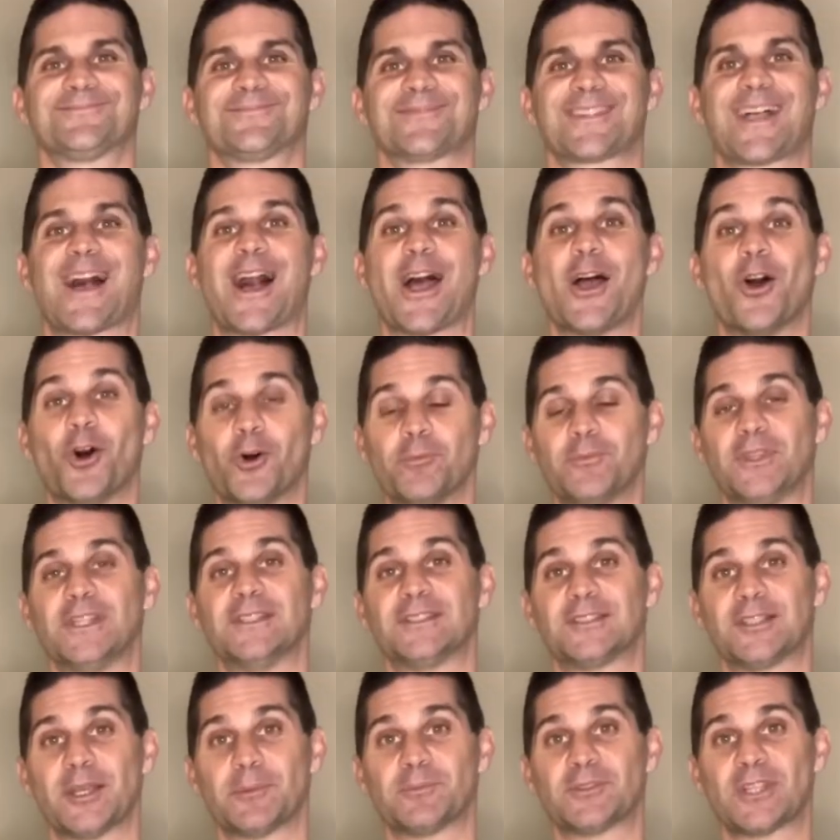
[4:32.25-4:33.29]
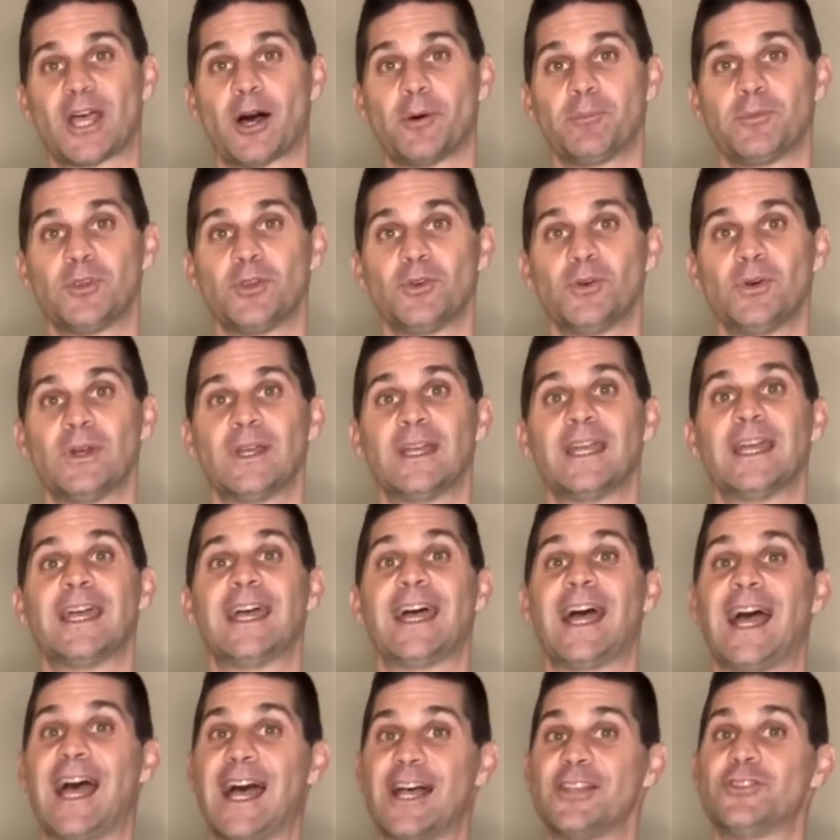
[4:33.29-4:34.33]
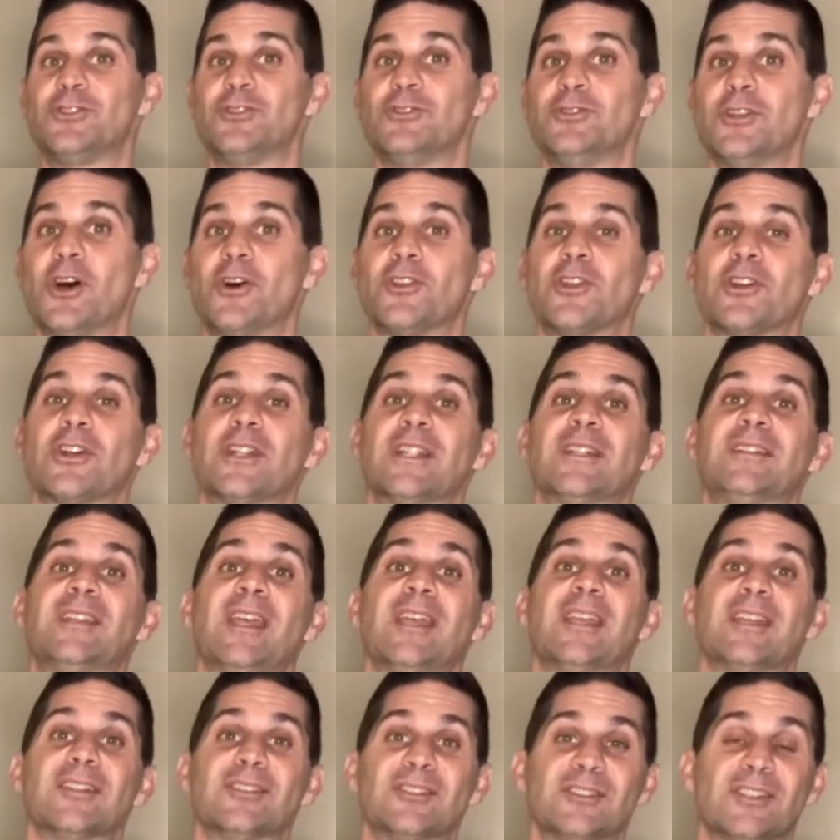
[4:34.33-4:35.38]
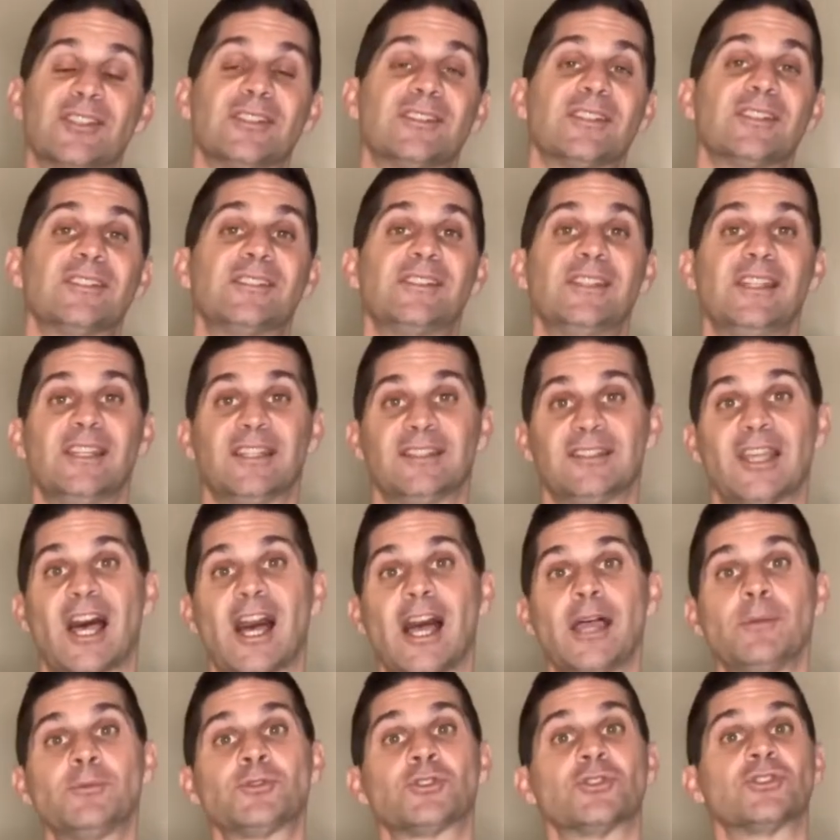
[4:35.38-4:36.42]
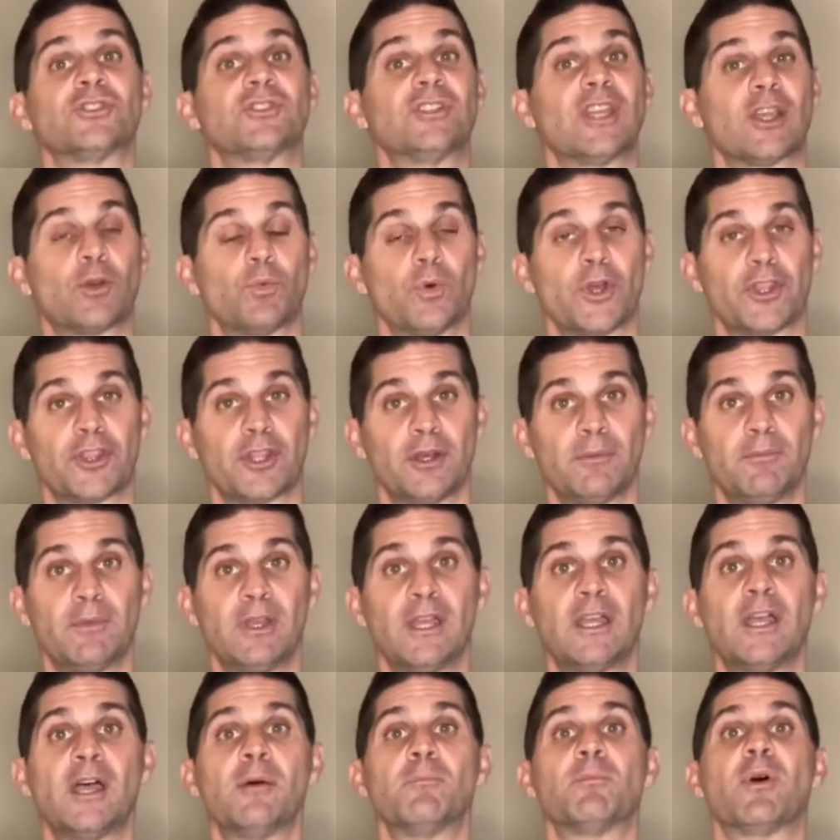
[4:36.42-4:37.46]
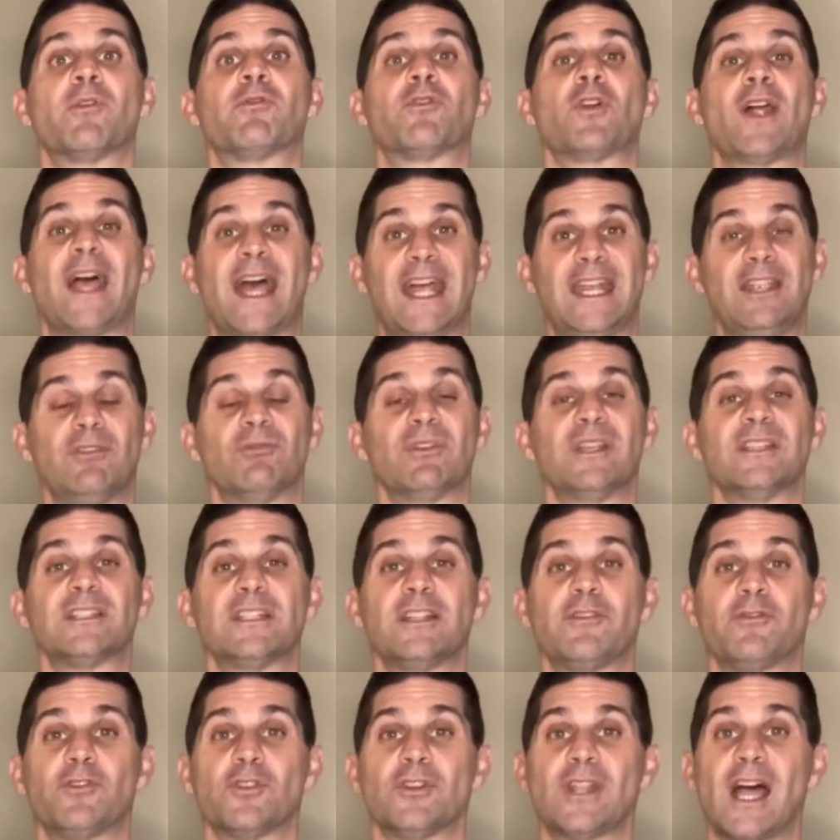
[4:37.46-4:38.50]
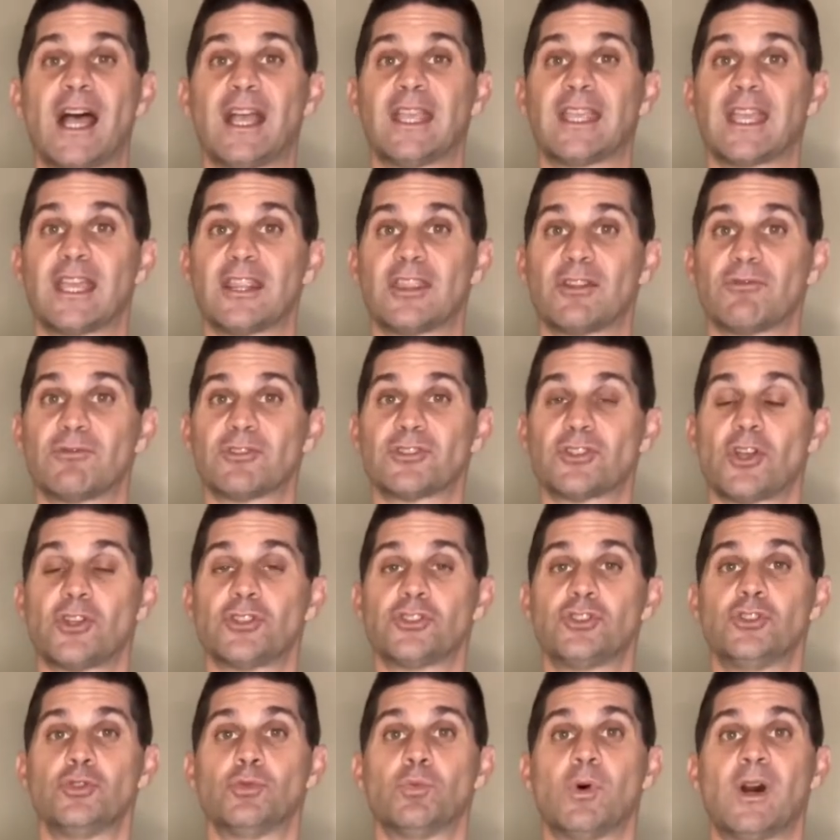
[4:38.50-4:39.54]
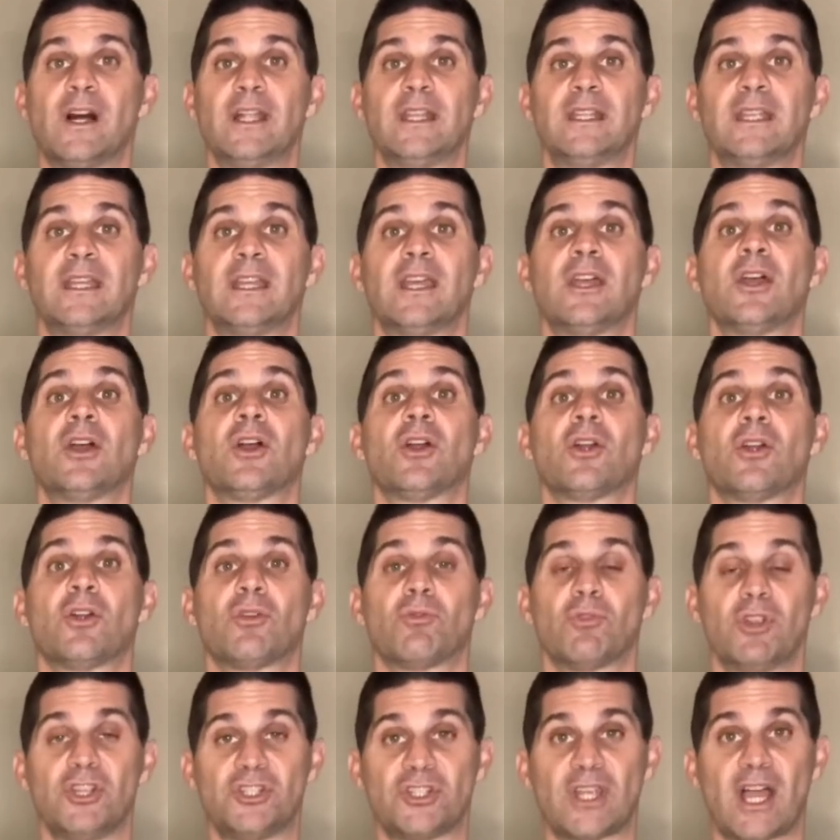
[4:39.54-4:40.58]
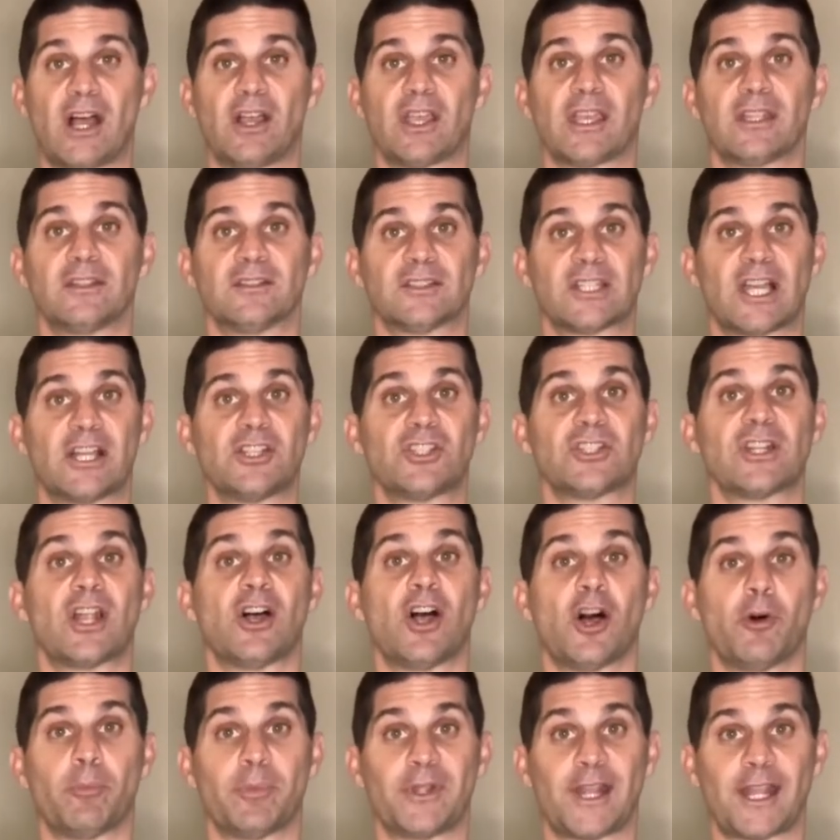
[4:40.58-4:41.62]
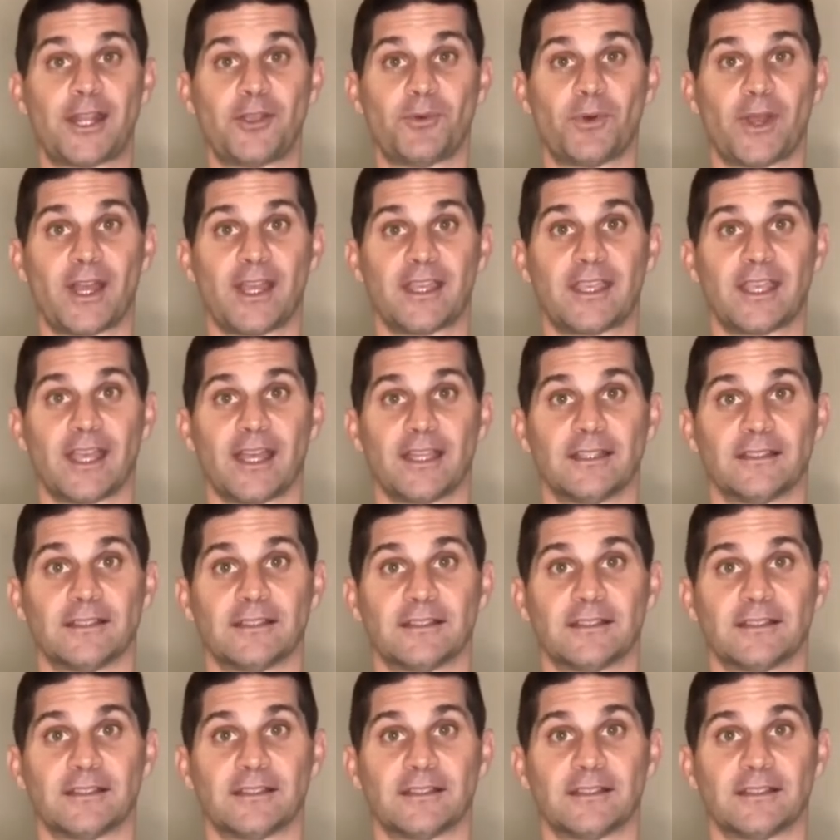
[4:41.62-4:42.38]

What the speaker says: I hope these tips help you. As you know, they're going to take consistency and time, so stick with them. But for any reason, if you're not getting the results you want, reach out, get in touch, and I'll help in any way I can.